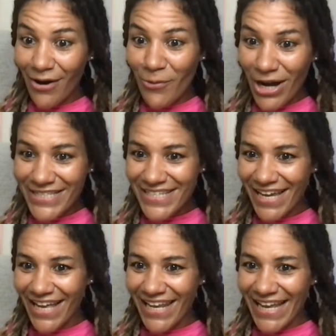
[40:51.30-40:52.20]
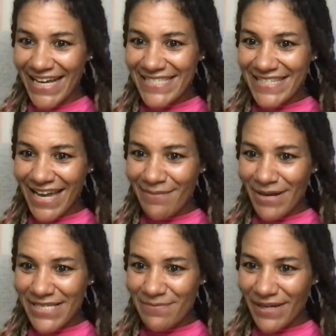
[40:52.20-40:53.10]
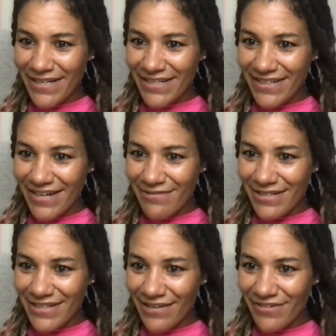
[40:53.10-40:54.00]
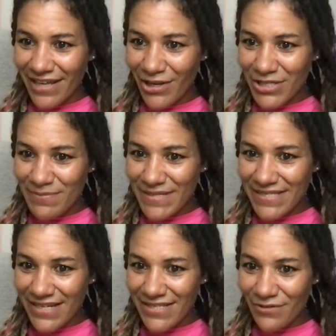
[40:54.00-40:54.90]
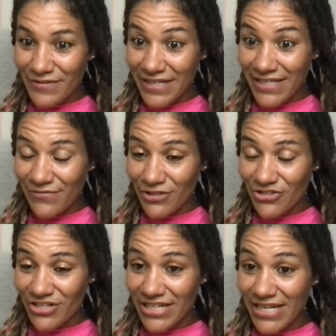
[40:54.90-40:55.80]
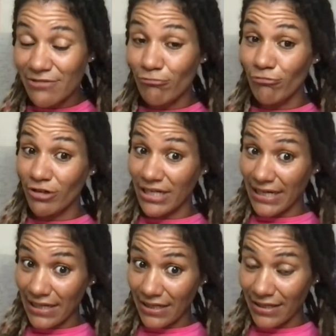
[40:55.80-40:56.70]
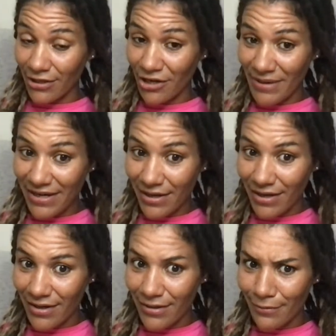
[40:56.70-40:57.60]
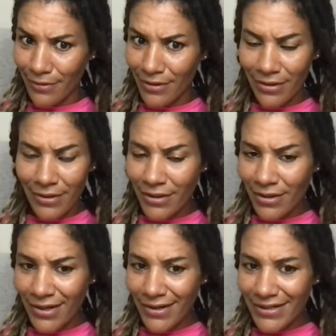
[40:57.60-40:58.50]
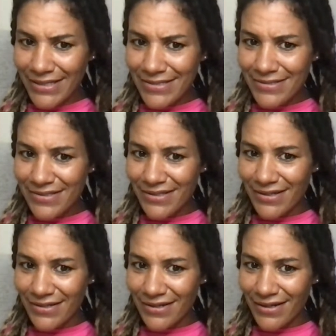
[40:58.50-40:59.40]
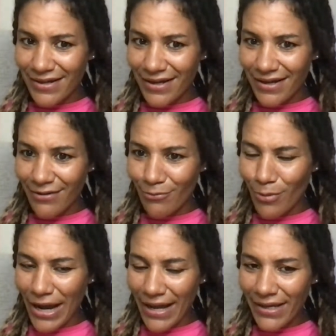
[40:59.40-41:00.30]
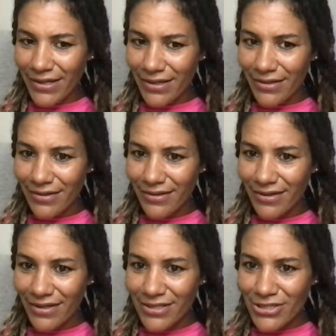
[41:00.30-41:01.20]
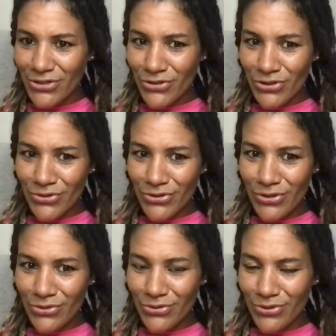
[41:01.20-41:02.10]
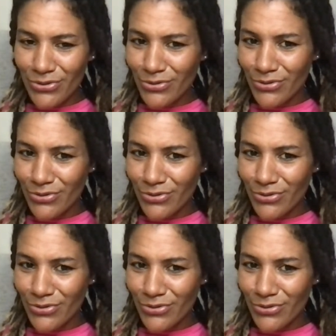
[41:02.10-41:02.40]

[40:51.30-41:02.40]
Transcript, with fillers: what last time i spent i went diving i lost my sense of taste for three days really oh my god that's why you you you